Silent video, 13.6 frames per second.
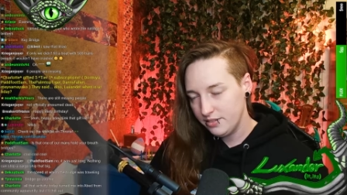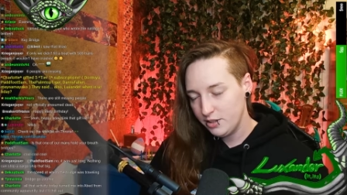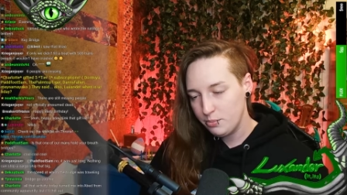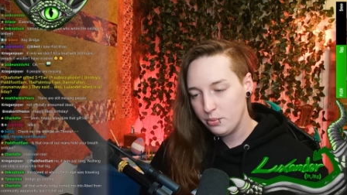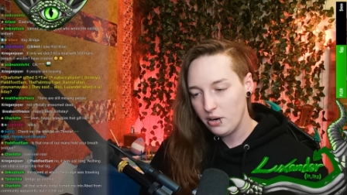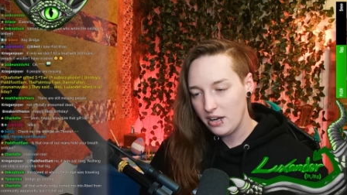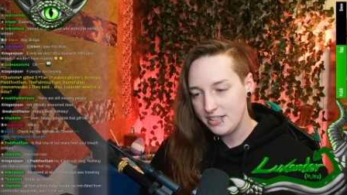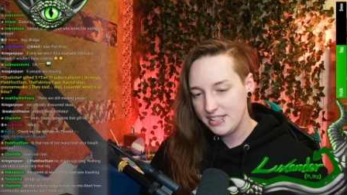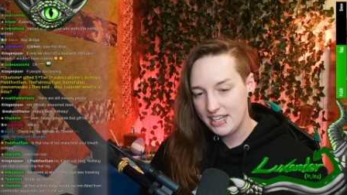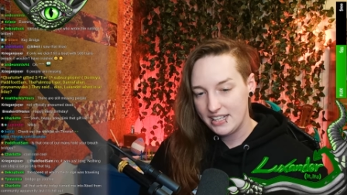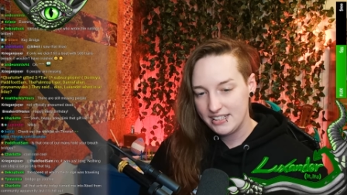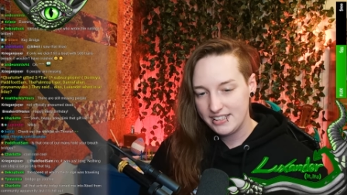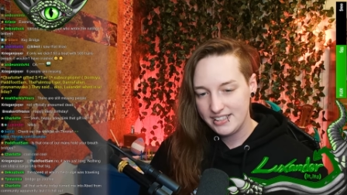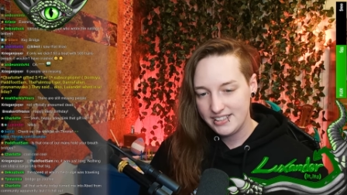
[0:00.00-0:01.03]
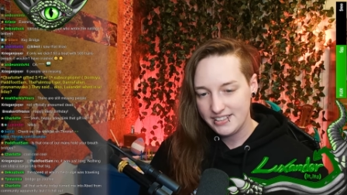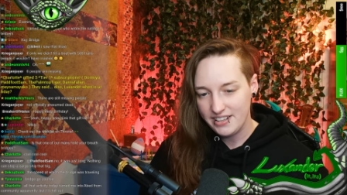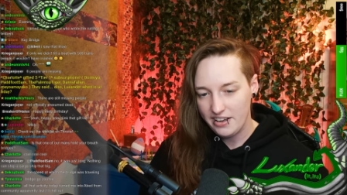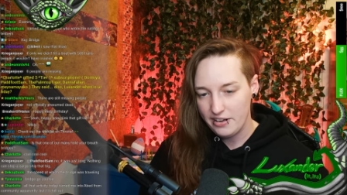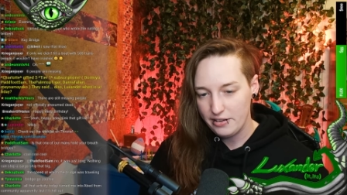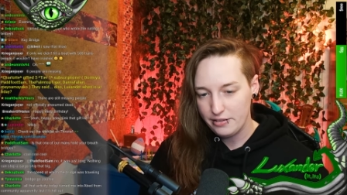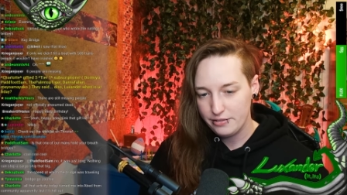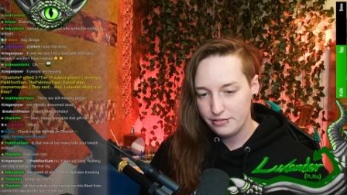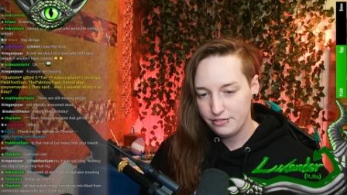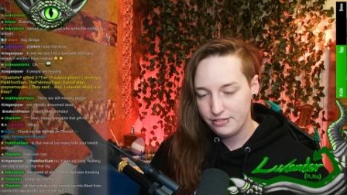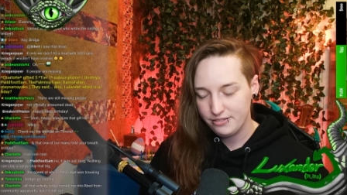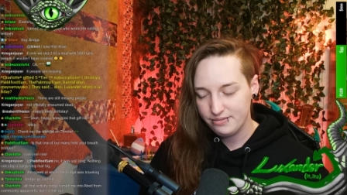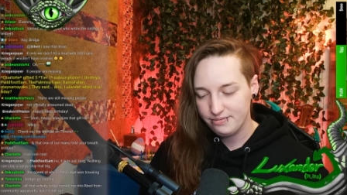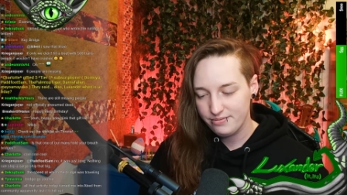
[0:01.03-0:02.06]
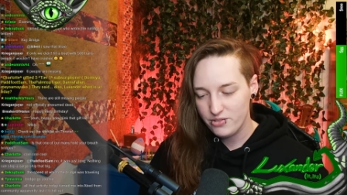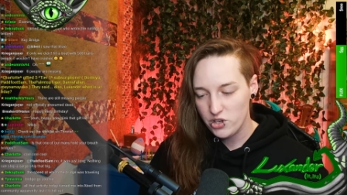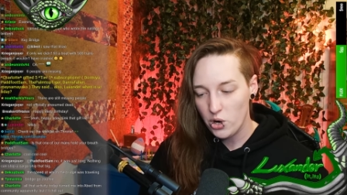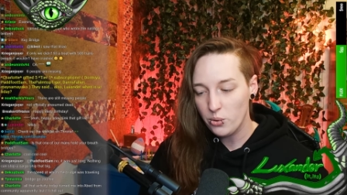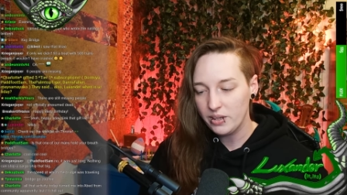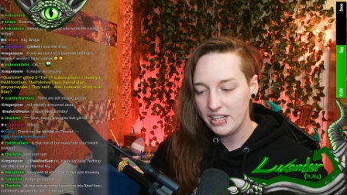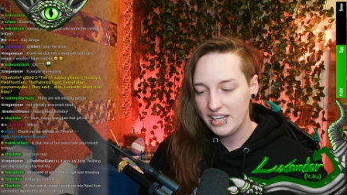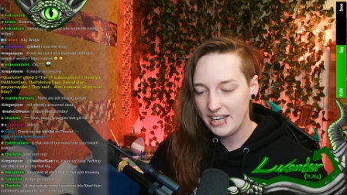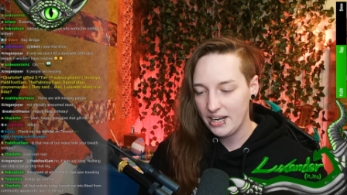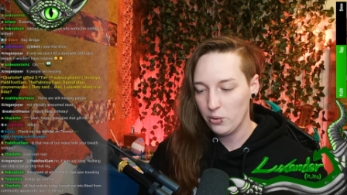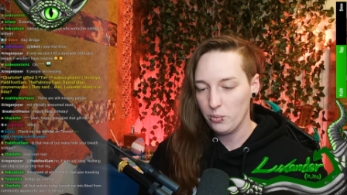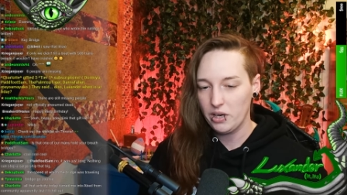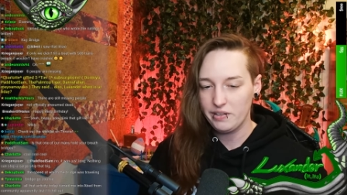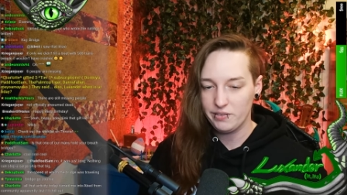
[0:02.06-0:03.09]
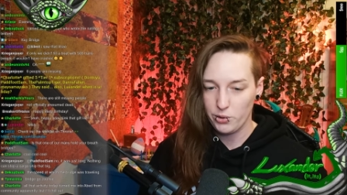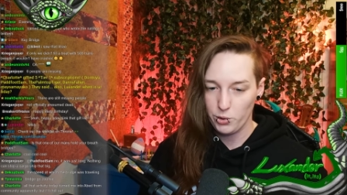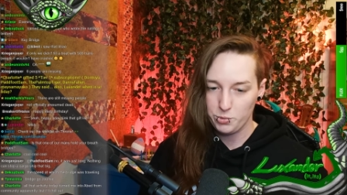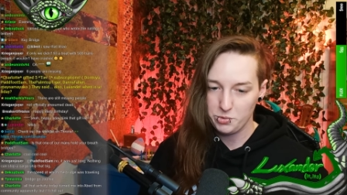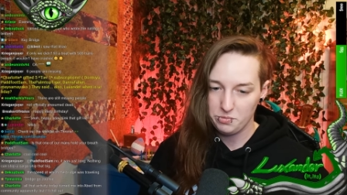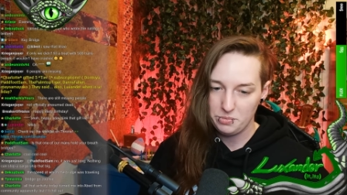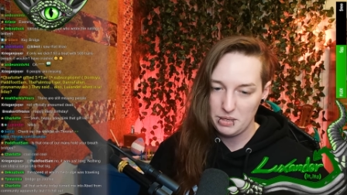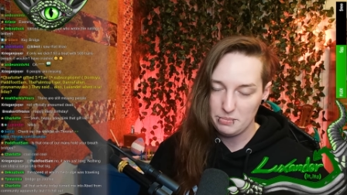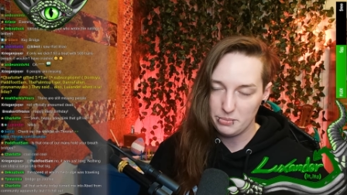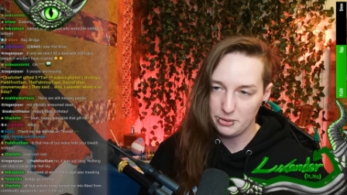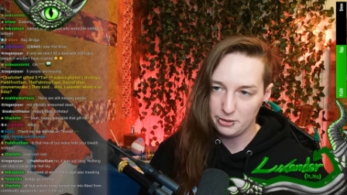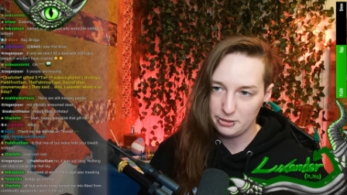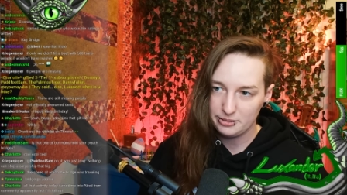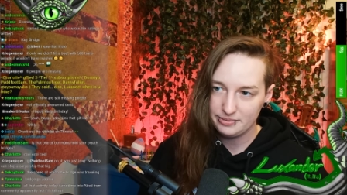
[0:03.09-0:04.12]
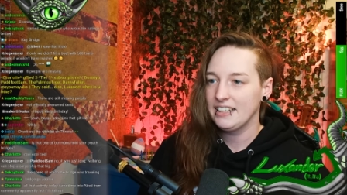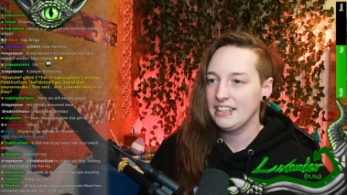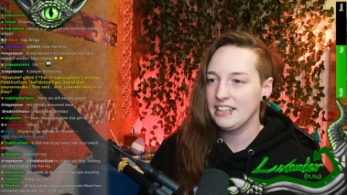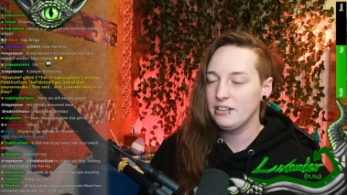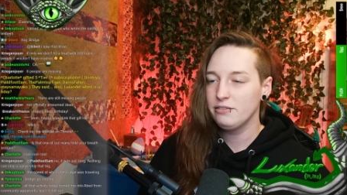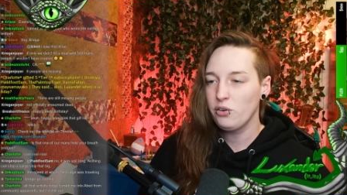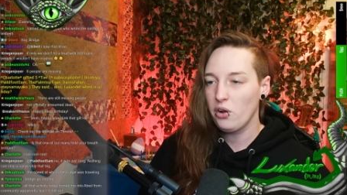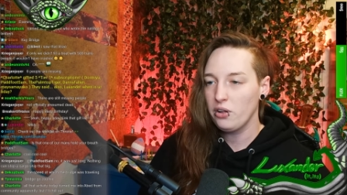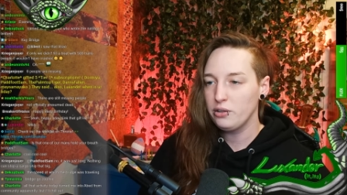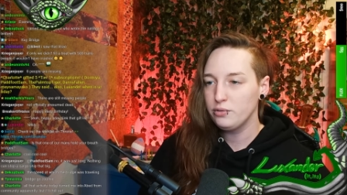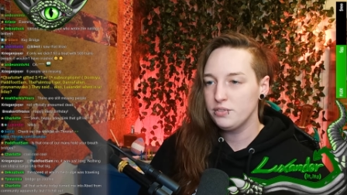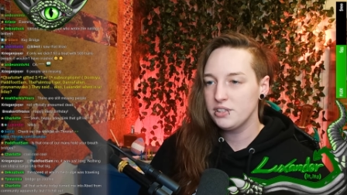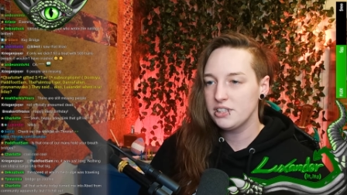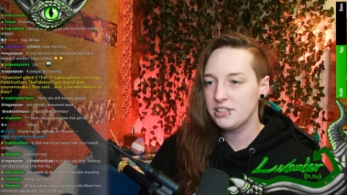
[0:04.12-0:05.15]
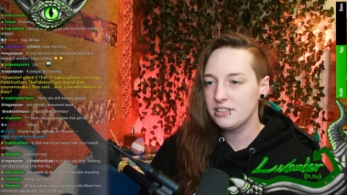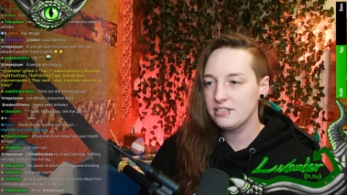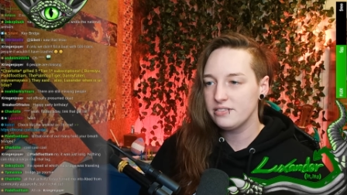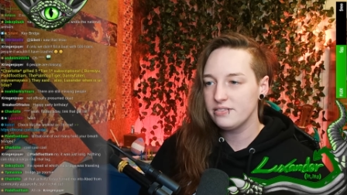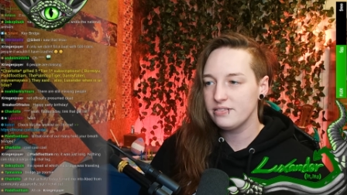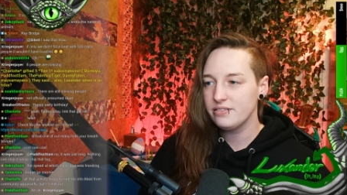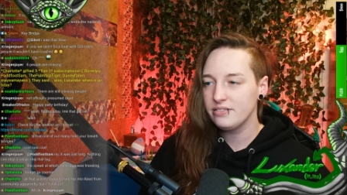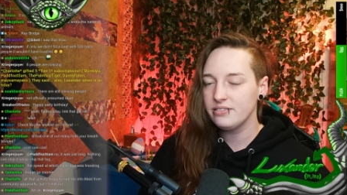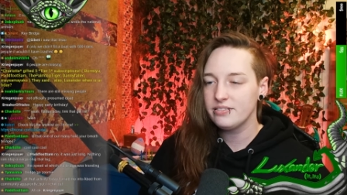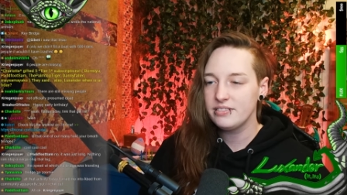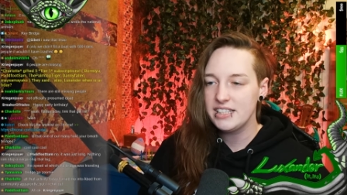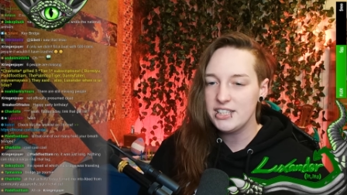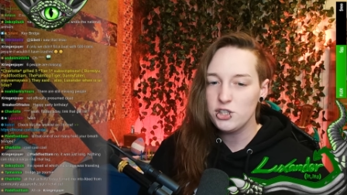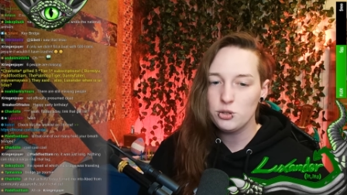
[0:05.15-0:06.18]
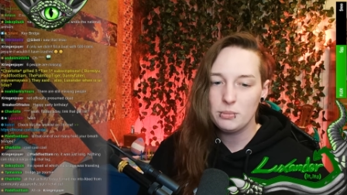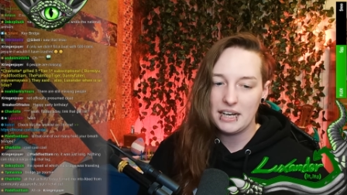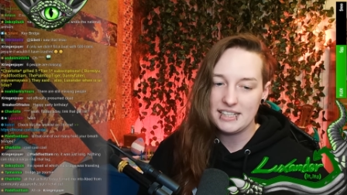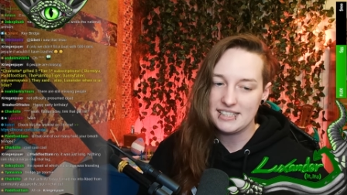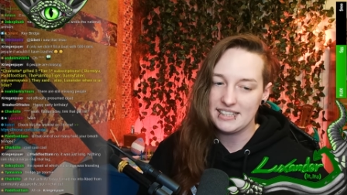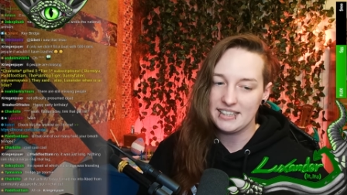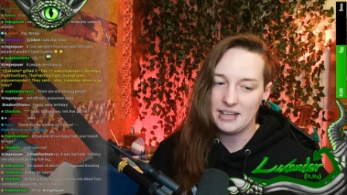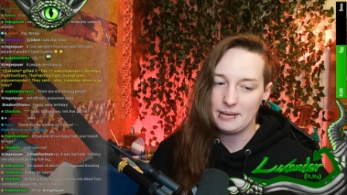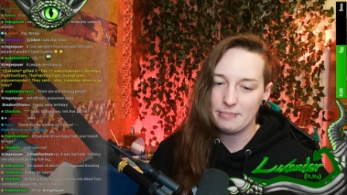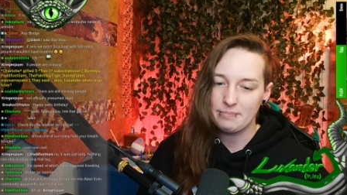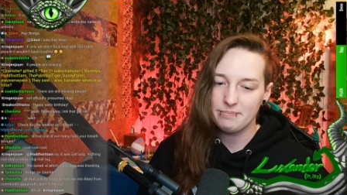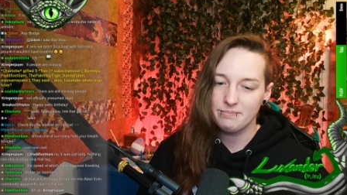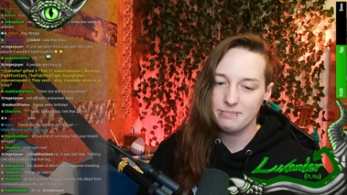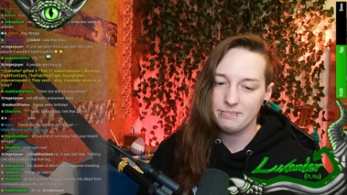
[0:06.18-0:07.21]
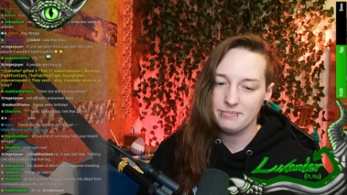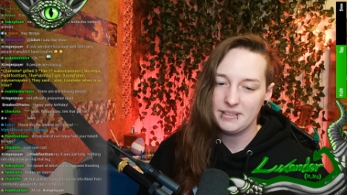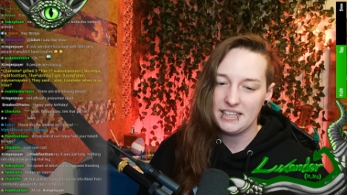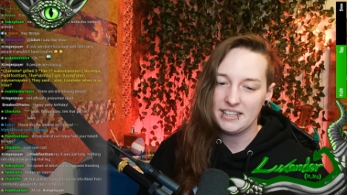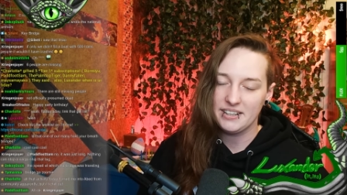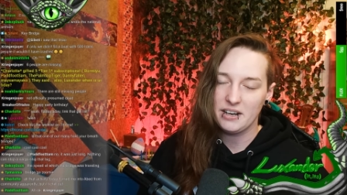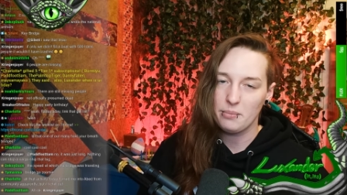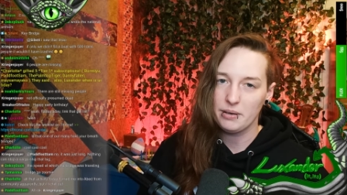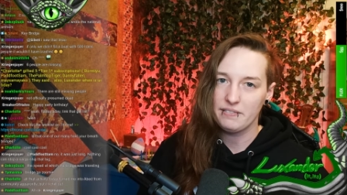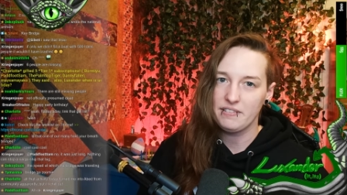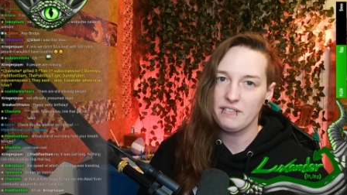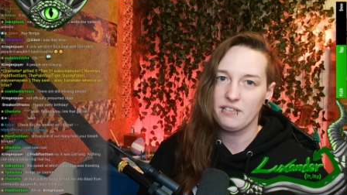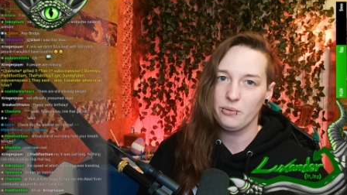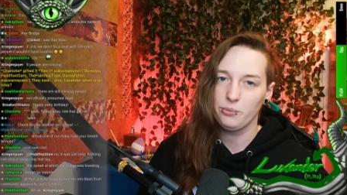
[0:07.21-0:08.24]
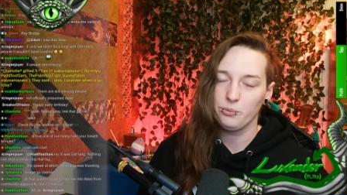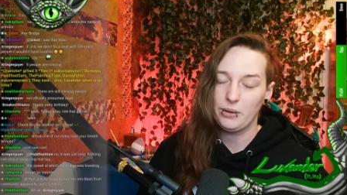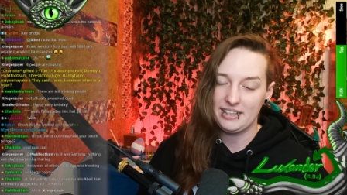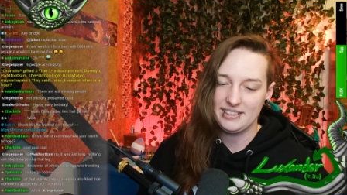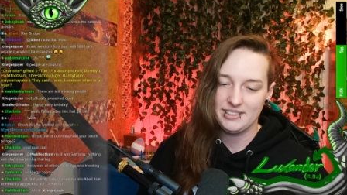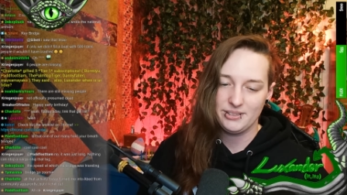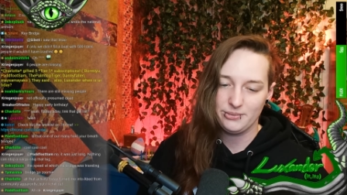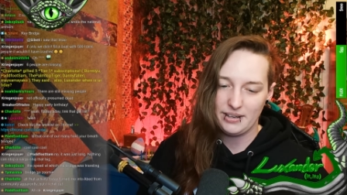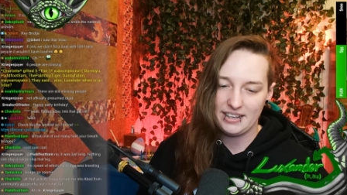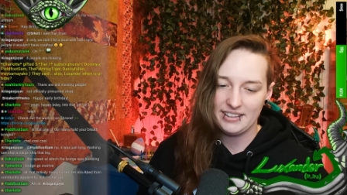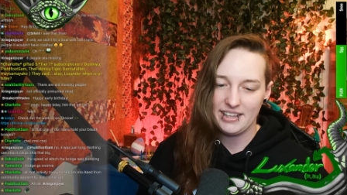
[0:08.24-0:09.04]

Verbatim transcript: the process of totally getting rid of a group of people involves dehumanizing them in a number of different ways, right?